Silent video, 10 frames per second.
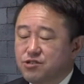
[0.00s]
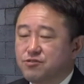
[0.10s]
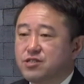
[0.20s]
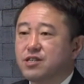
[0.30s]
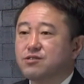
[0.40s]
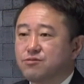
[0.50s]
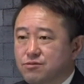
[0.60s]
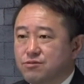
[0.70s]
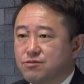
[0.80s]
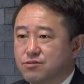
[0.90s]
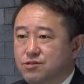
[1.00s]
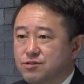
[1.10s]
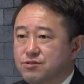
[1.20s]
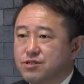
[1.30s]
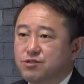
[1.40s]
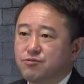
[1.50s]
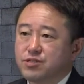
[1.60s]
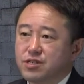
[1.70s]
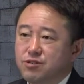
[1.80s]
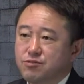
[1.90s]
Next, I will talk
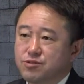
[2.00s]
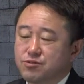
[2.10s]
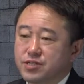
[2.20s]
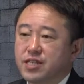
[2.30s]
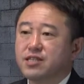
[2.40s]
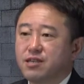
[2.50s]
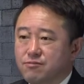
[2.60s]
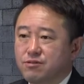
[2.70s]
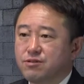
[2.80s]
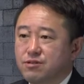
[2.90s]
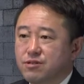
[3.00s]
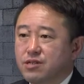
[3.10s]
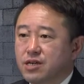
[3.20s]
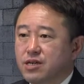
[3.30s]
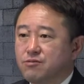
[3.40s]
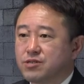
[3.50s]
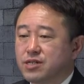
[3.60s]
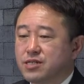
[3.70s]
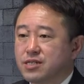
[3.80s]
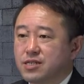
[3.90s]
about the premise of the forecast for the
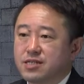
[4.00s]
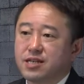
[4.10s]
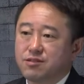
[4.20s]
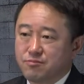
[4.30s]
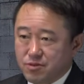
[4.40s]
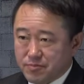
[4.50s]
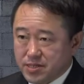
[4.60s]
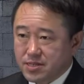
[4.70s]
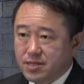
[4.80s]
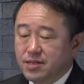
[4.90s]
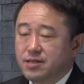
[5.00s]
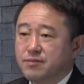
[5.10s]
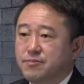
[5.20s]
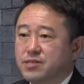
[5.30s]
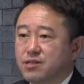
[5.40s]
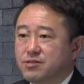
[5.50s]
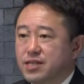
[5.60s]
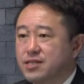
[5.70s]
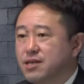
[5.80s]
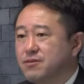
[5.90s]
fiscal year
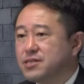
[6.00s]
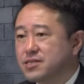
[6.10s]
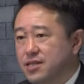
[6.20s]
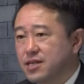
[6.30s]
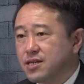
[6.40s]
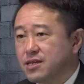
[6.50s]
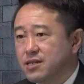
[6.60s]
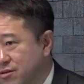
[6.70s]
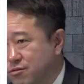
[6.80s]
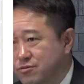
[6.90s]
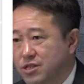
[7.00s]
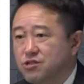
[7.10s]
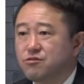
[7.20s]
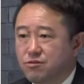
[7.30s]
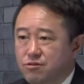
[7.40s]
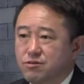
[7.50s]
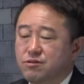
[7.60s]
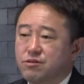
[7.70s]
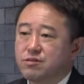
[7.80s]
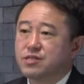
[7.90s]
2021. As for the
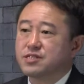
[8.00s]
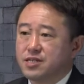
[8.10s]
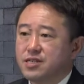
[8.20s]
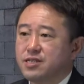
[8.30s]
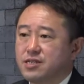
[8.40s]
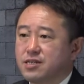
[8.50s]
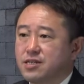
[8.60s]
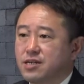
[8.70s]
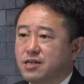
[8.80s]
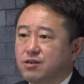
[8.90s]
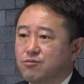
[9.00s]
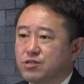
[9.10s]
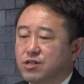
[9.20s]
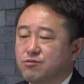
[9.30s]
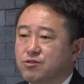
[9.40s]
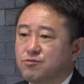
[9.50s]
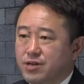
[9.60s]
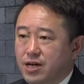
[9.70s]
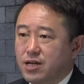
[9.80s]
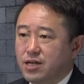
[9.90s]
global Wi-Fi business, we
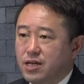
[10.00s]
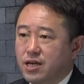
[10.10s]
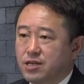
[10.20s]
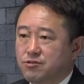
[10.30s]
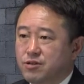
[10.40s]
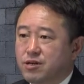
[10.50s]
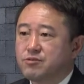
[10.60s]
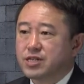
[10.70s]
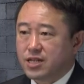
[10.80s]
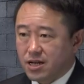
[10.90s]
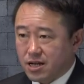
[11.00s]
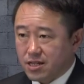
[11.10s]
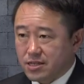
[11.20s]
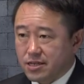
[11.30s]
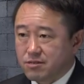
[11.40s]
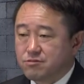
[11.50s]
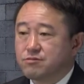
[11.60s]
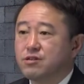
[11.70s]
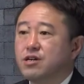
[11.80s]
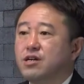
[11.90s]
will strengthen the domestic
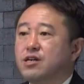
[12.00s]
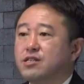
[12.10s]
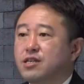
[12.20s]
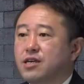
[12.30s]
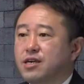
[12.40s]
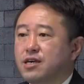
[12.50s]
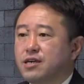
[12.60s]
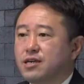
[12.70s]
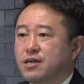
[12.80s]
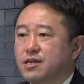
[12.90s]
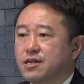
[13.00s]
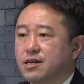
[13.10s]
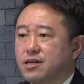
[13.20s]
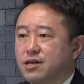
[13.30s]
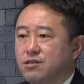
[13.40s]
business and increase revenue.